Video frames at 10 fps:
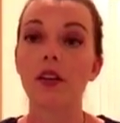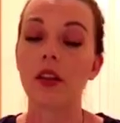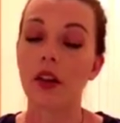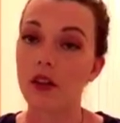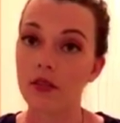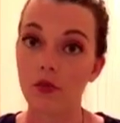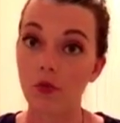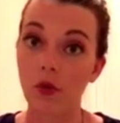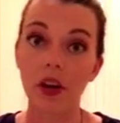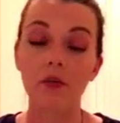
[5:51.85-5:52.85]
and that's
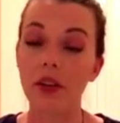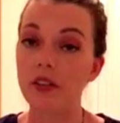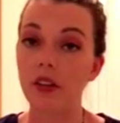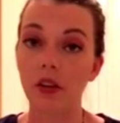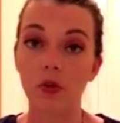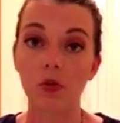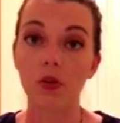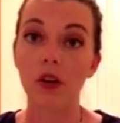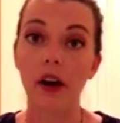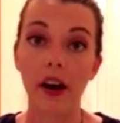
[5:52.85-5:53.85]
way amazing and cool.